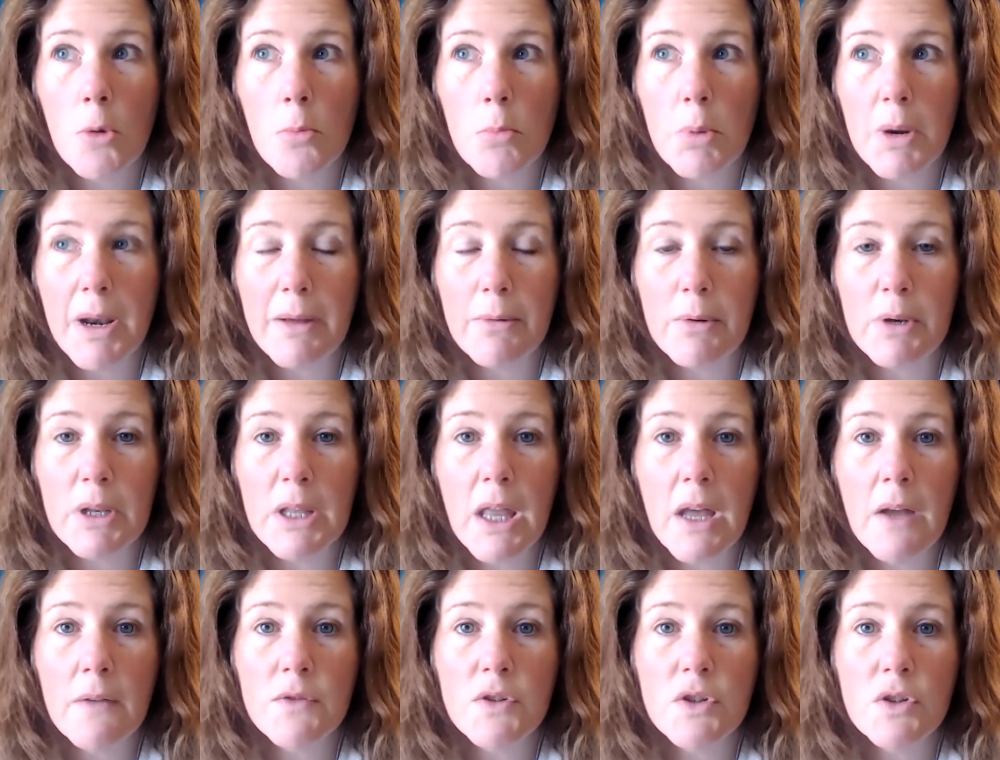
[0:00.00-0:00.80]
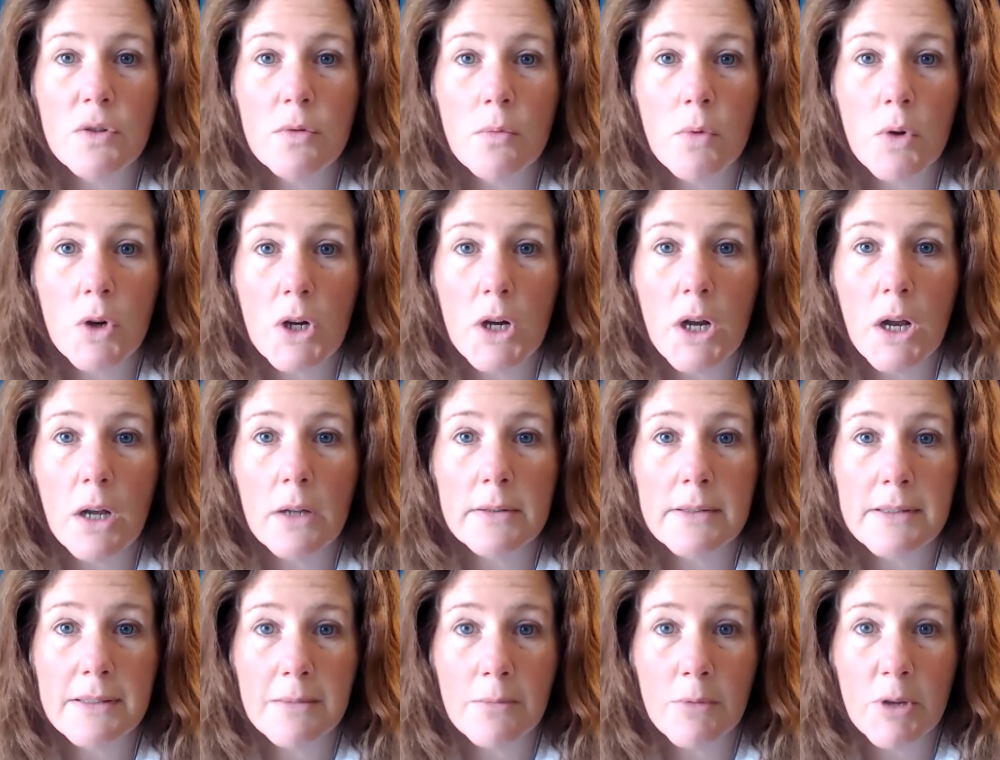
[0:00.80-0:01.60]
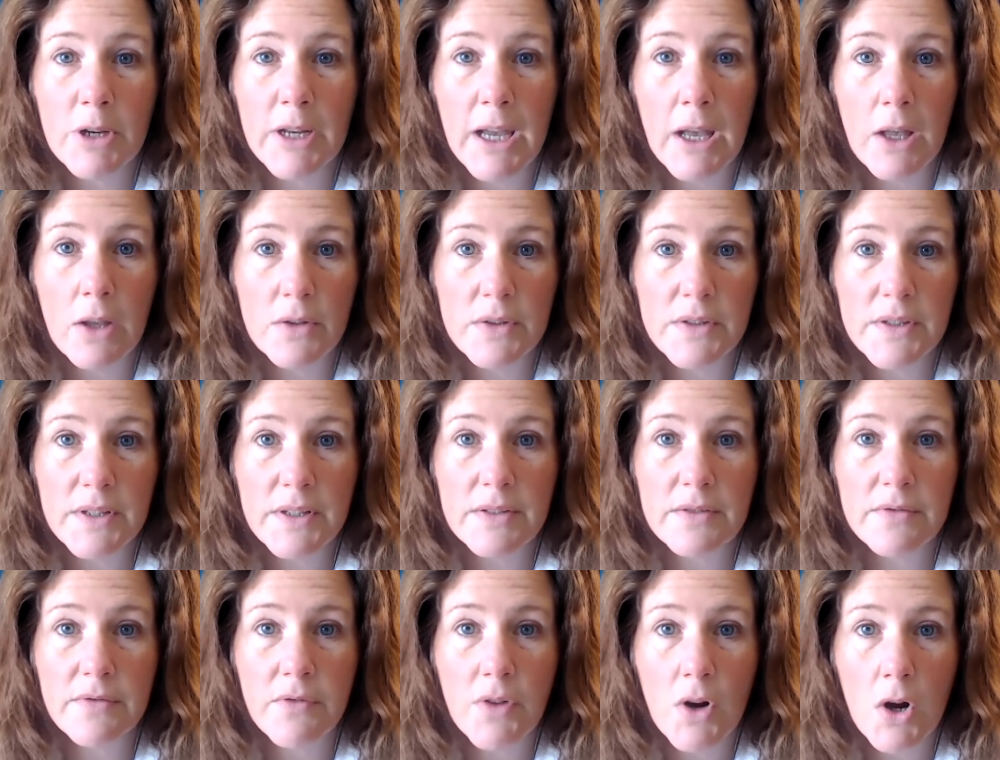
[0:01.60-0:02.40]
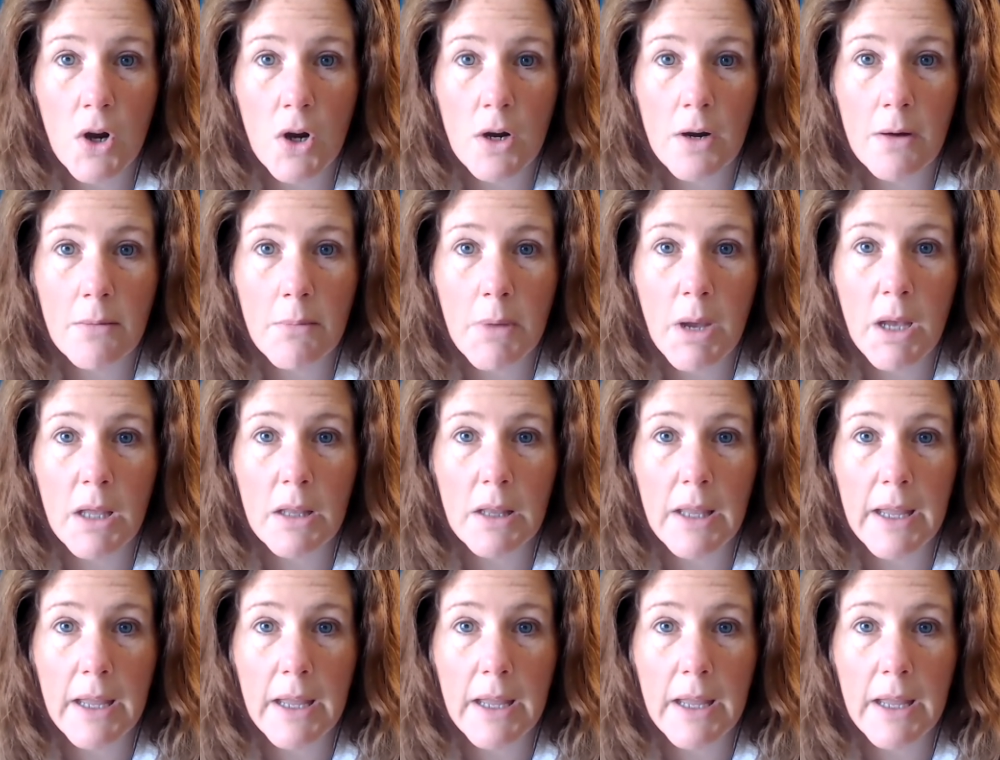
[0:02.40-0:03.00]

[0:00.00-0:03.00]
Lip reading: But I would love to work on someone else's farm,